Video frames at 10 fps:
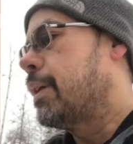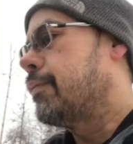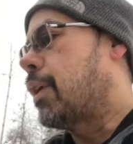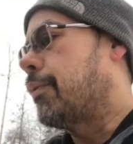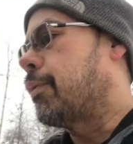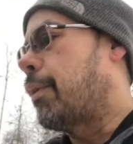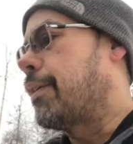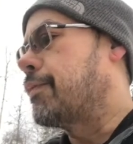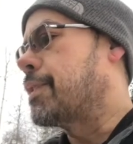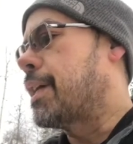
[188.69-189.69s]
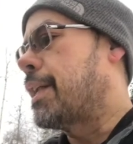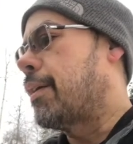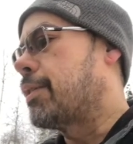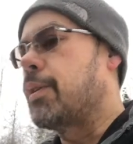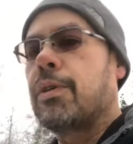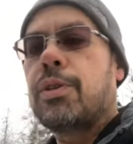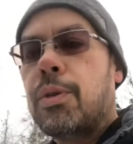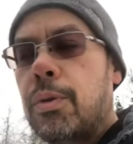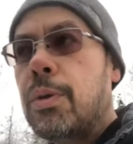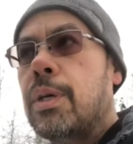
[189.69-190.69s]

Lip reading: Taught the wife and son how to do it too,